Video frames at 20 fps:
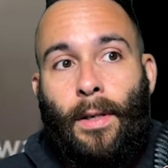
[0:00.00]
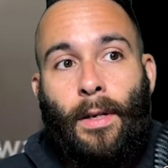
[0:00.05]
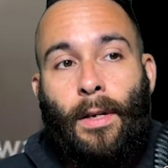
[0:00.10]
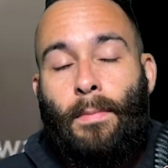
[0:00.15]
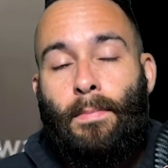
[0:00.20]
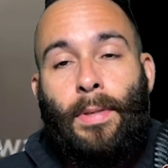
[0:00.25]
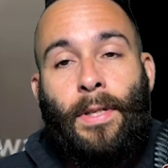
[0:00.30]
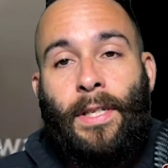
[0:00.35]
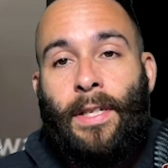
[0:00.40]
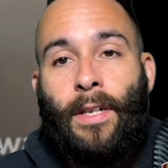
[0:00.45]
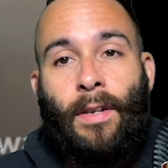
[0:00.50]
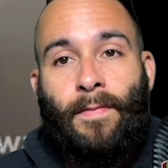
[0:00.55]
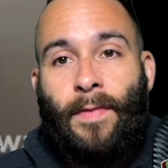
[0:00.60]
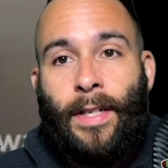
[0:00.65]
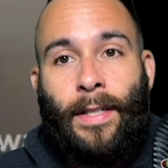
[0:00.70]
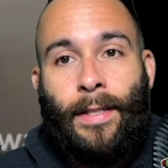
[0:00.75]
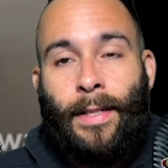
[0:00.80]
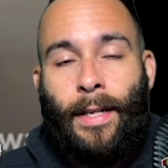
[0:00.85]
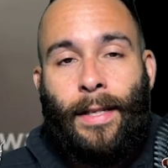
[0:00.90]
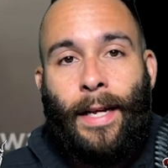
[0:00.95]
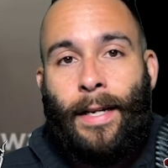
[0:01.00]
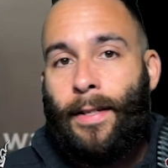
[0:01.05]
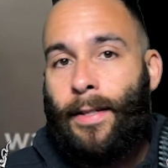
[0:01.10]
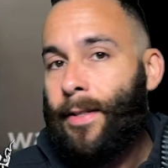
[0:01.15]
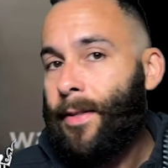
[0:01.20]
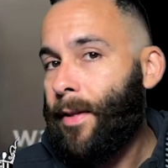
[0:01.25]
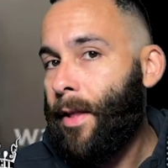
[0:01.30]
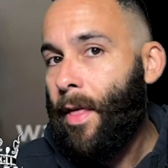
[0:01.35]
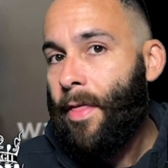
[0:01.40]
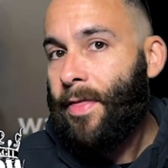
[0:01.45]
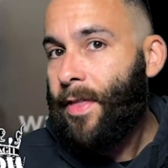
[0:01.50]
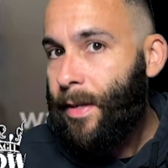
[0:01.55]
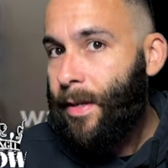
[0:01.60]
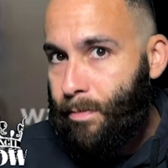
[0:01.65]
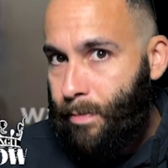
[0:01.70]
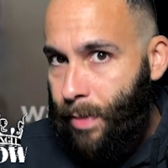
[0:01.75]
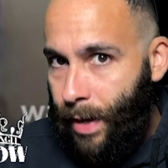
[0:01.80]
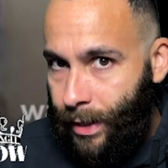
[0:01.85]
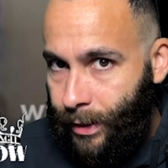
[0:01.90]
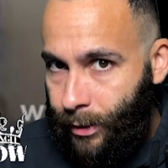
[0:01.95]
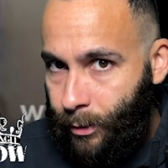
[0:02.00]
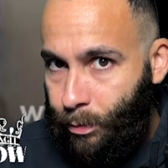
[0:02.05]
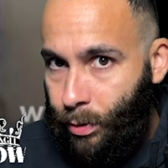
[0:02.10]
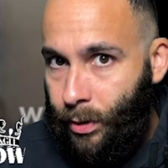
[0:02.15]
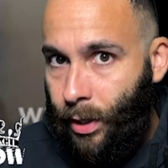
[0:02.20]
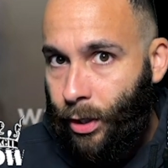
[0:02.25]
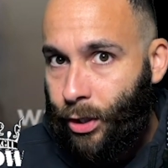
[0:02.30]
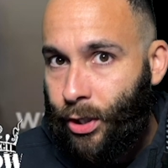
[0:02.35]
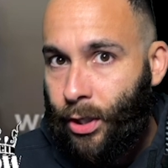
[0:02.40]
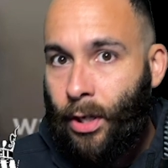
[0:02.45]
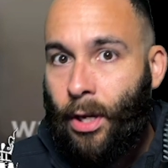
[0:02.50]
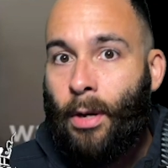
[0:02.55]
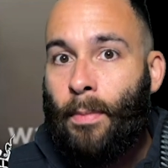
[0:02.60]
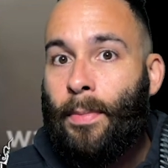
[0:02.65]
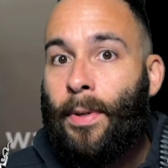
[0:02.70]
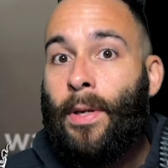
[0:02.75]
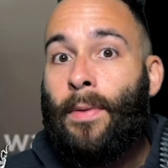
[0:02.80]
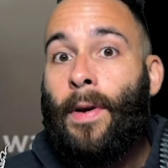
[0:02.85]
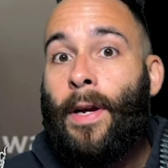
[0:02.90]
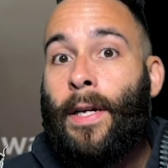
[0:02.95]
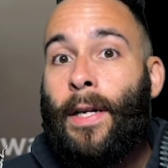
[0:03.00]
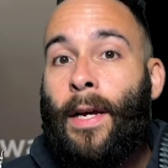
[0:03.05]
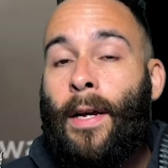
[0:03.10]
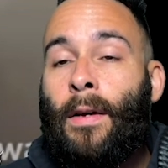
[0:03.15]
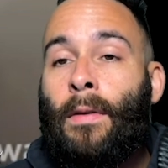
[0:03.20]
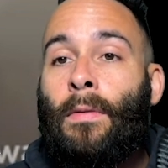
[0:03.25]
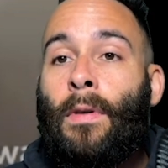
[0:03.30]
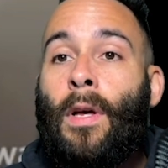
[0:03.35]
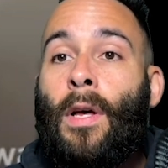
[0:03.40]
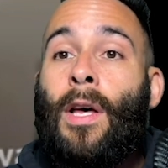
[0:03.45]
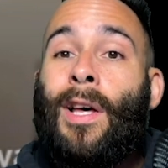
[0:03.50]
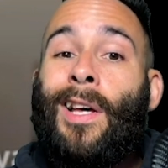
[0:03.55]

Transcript: completely convinced that that is the best production company right now.